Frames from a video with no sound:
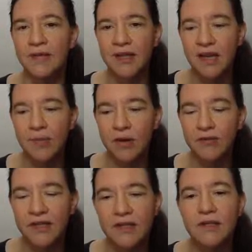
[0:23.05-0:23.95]
table
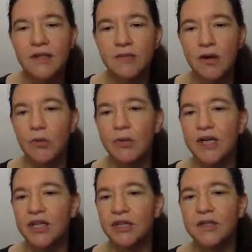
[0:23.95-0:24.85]
of key size
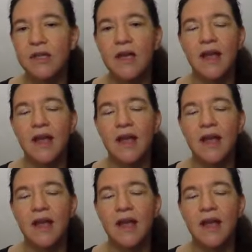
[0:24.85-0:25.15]
recommendations